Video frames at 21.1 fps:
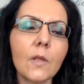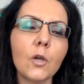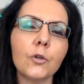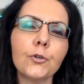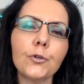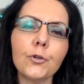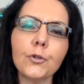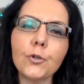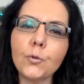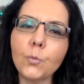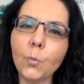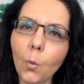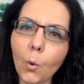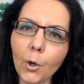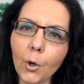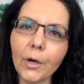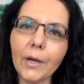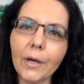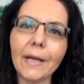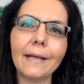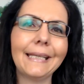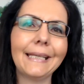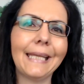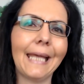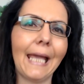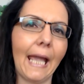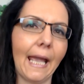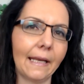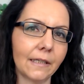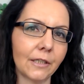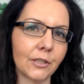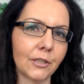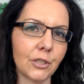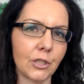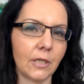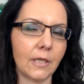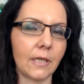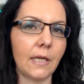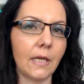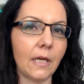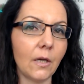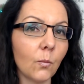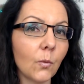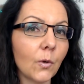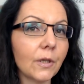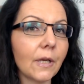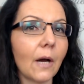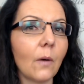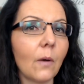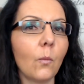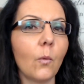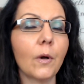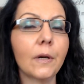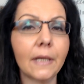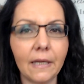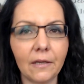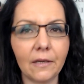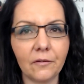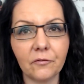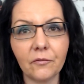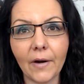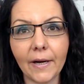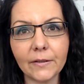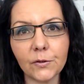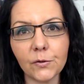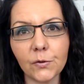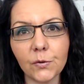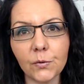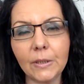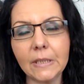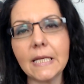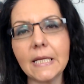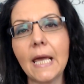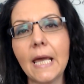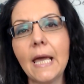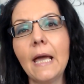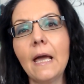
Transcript: just work the energy. Here, what I want to invite you to do is,